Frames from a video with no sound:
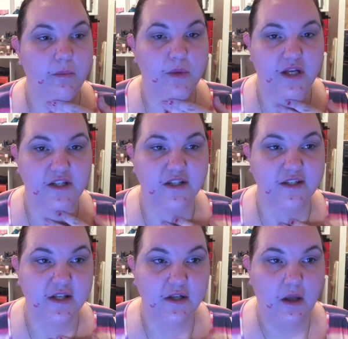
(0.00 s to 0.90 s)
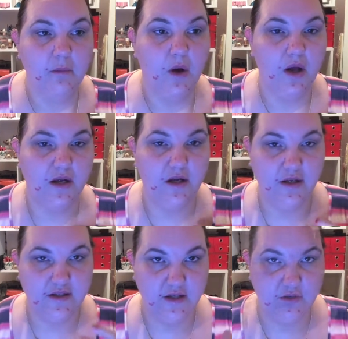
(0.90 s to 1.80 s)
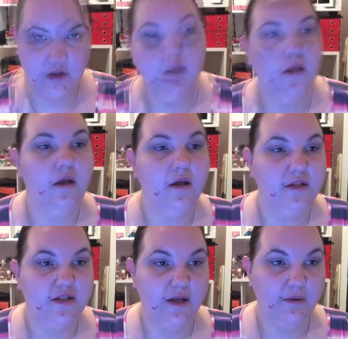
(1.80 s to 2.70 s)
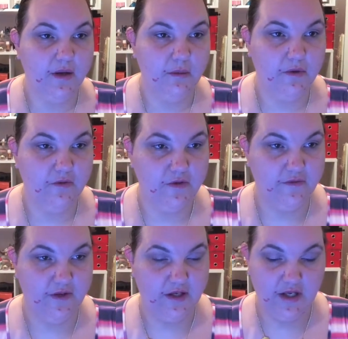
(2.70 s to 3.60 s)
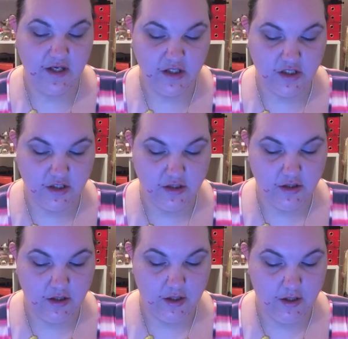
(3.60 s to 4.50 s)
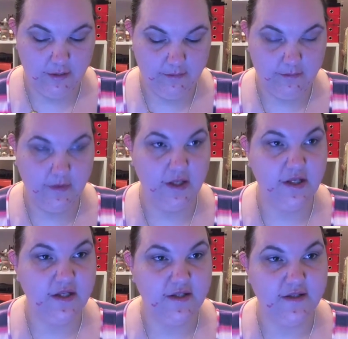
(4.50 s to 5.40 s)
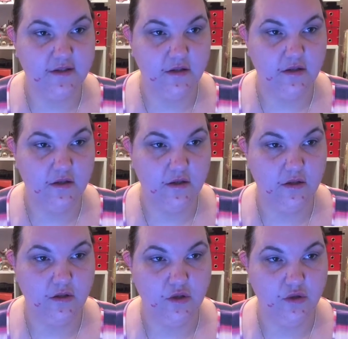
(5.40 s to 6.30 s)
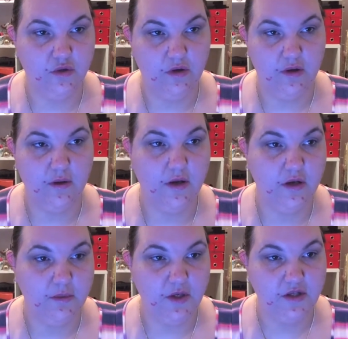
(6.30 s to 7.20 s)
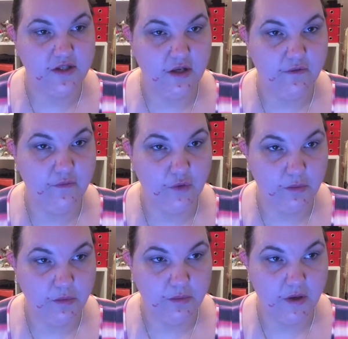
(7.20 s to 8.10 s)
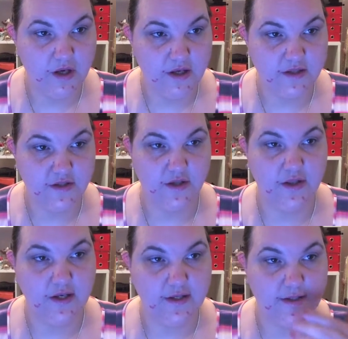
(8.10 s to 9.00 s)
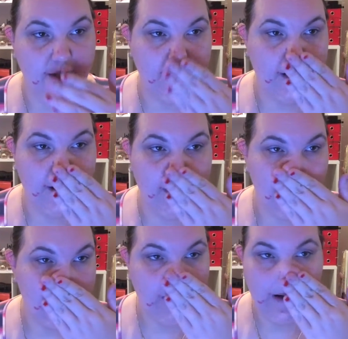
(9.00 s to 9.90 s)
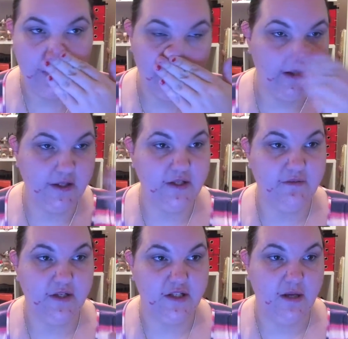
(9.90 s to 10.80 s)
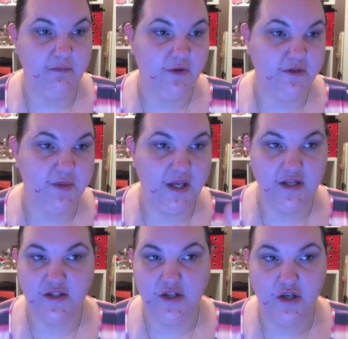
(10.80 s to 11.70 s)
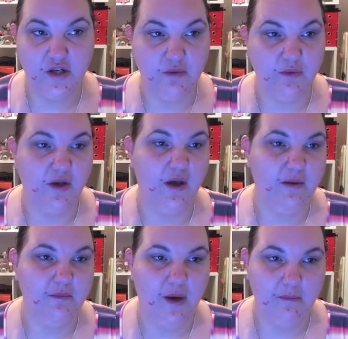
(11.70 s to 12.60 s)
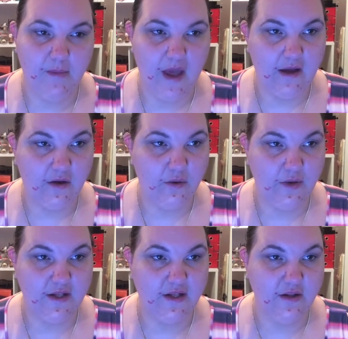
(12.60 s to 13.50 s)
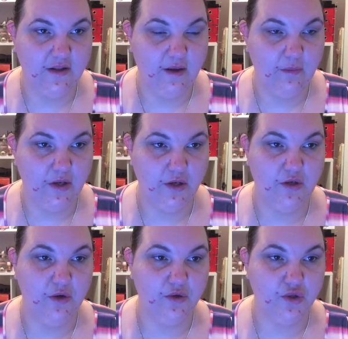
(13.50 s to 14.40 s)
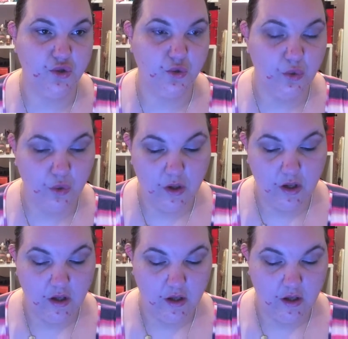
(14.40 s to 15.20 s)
combination skin like mine, etc. So now we're going to move on to foundation. In this tutorial I'm going to be using affordable products, so things that are relatively cheap, because beginners, you don't want to go out and buy MAC or anything like that when you're not sure,